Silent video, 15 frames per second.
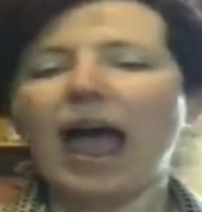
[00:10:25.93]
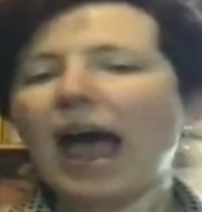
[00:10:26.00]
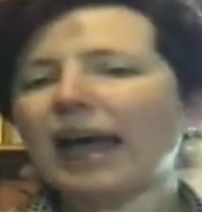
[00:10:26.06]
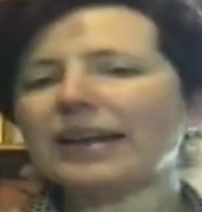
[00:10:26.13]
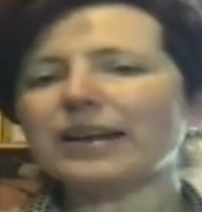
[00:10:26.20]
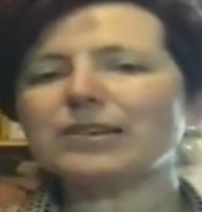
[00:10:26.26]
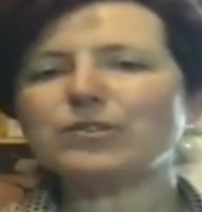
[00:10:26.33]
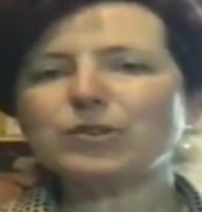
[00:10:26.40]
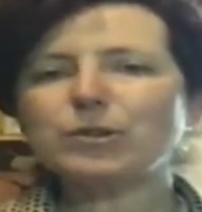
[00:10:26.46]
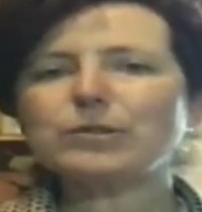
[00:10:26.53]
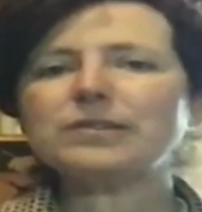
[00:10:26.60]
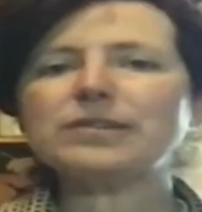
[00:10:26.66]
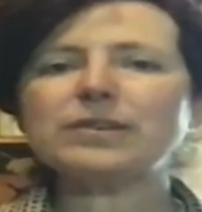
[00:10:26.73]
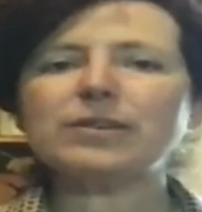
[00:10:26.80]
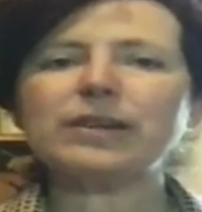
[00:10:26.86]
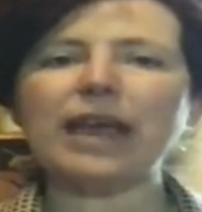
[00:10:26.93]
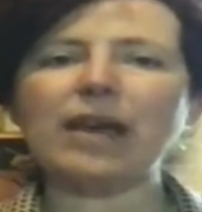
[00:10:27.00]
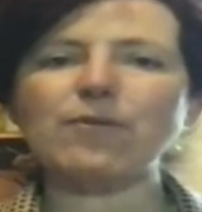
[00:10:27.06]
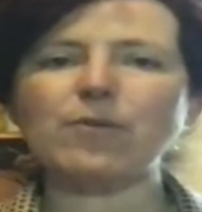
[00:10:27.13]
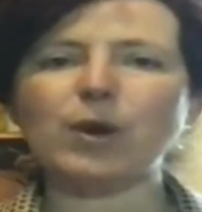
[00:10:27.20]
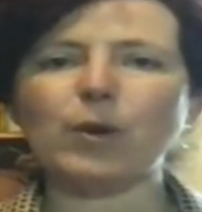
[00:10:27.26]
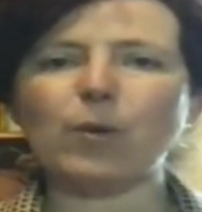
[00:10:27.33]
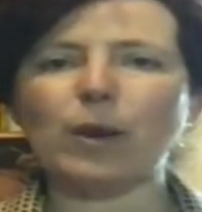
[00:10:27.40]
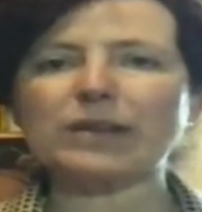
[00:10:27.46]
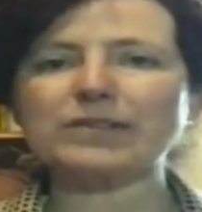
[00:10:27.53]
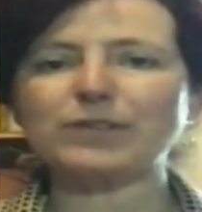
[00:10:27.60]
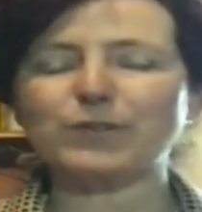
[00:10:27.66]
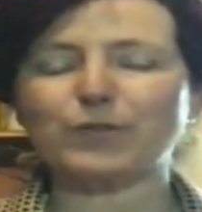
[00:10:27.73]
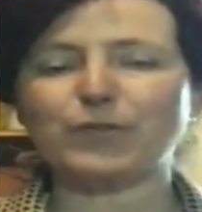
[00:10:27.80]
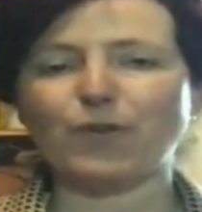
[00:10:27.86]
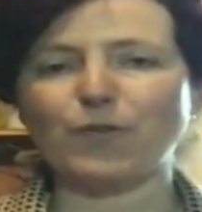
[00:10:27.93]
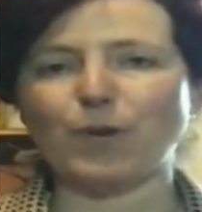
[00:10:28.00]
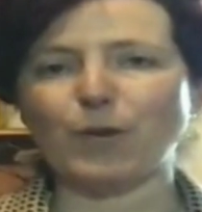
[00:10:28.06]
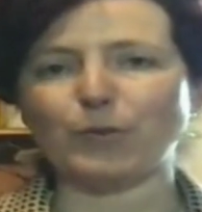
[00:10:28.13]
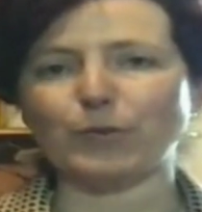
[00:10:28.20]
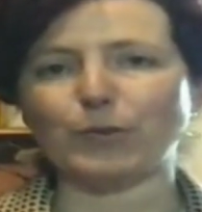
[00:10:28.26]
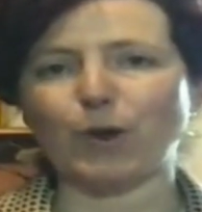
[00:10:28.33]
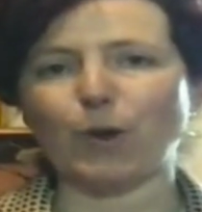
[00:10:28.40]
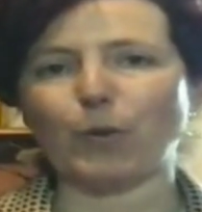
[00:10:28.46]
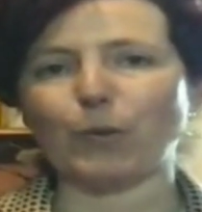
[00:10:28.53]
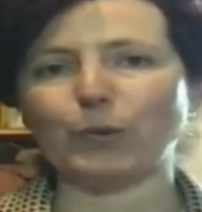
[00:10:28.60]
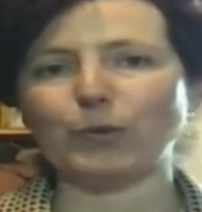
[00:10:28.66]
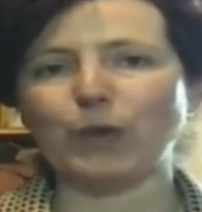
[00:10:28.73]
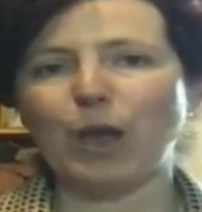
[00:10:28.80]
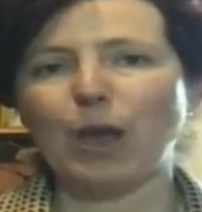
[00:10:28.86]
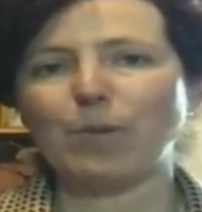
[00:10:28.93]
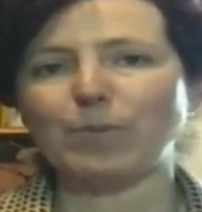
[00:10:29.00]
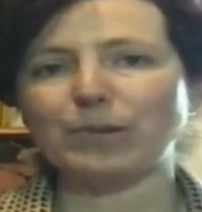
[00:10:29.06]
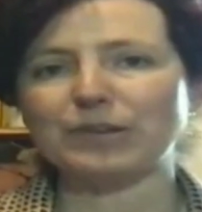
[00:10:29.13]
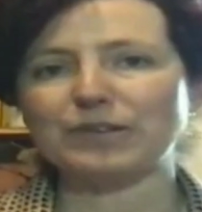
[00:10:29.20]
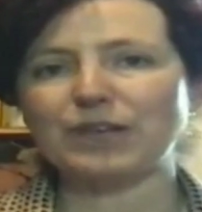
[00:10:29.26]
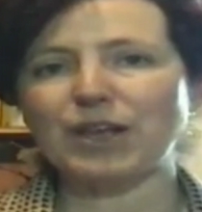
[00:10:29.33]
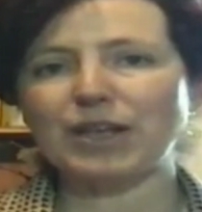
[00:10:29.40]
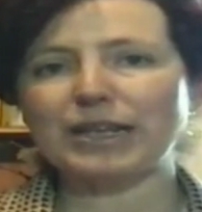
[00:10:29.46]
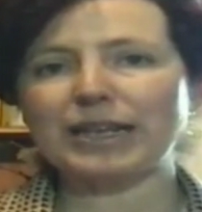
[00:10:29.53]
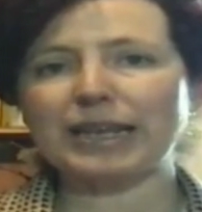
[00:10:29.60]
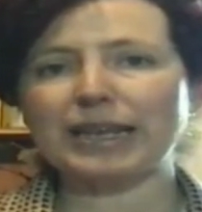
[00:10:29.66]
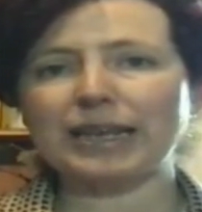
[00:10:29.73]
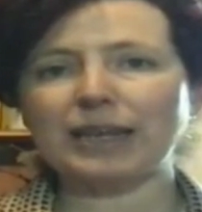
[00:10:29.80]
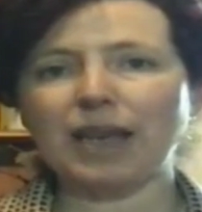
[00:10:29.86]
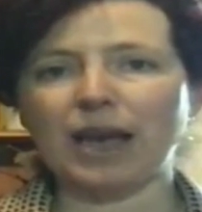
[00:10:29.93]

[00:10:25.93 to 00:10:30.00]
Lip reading: And I do still get requests for rose gold, but certainly